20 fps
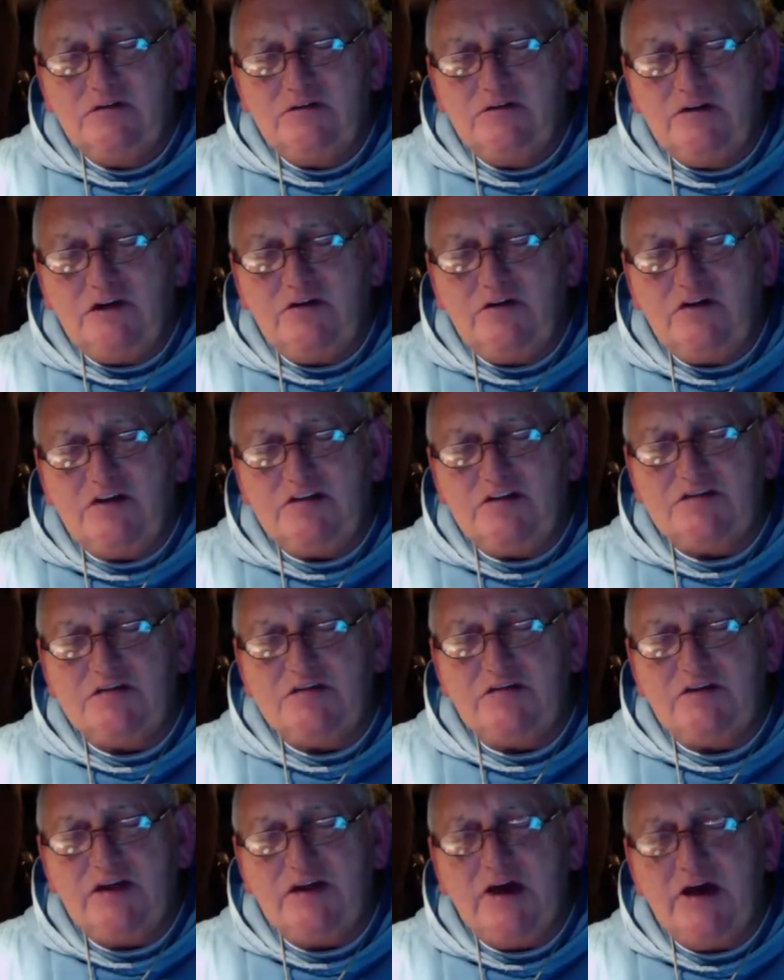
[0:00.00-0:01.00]
there is
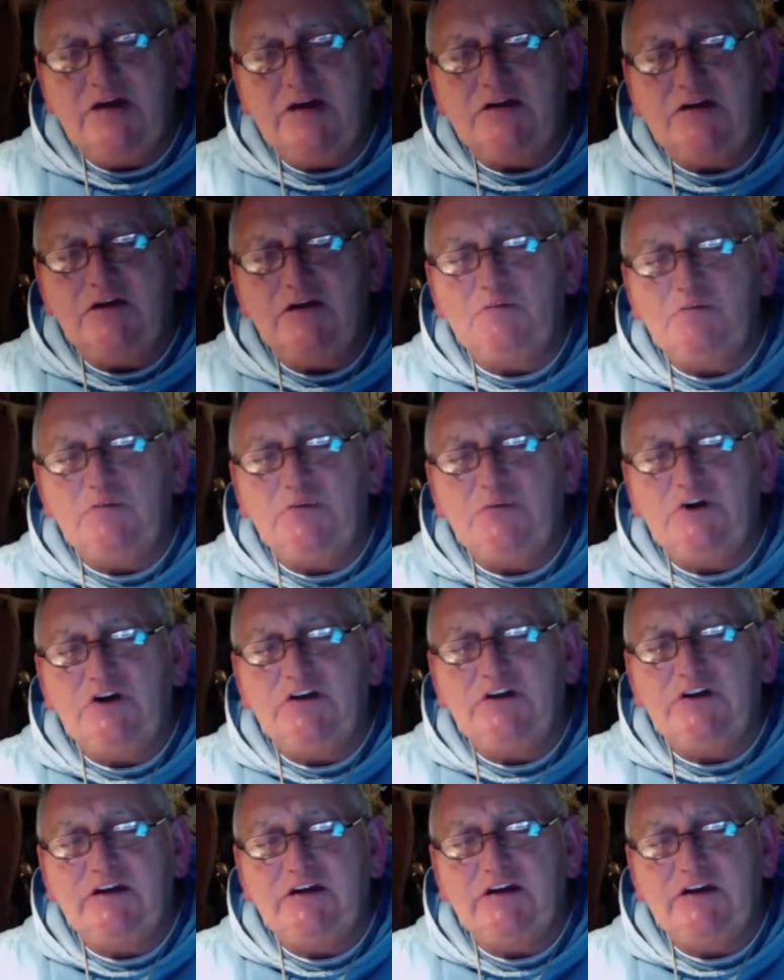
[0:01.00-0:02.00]
a candle
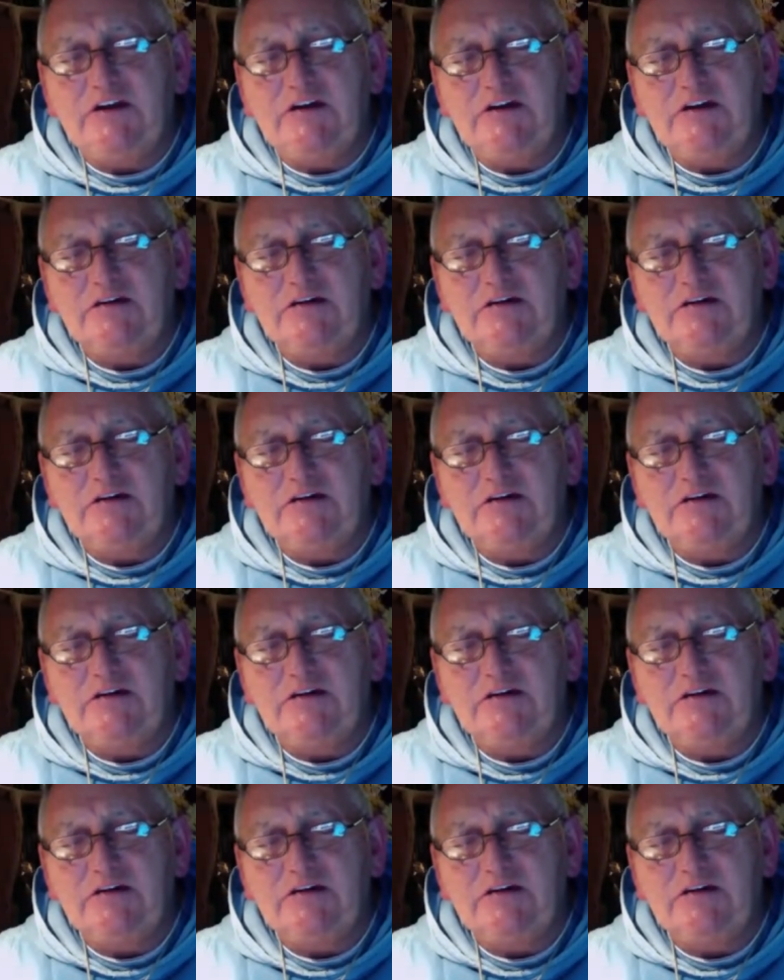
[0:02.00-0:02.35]
burning,